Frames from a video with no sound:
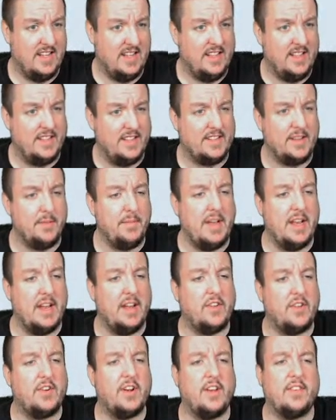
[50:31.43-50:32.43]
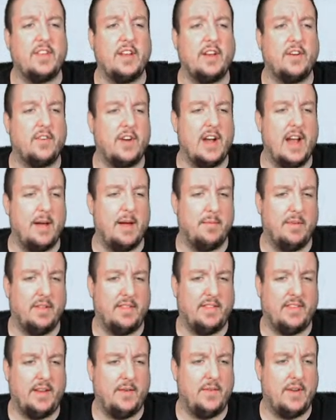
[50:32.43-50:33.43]
This is going to be an interesting grab. Let's
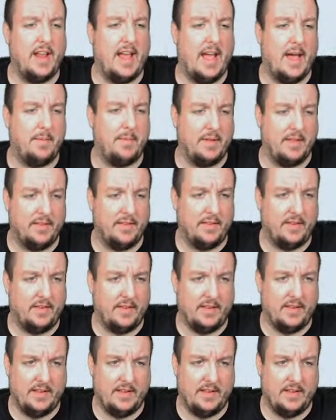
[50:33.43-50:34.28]
see what happens.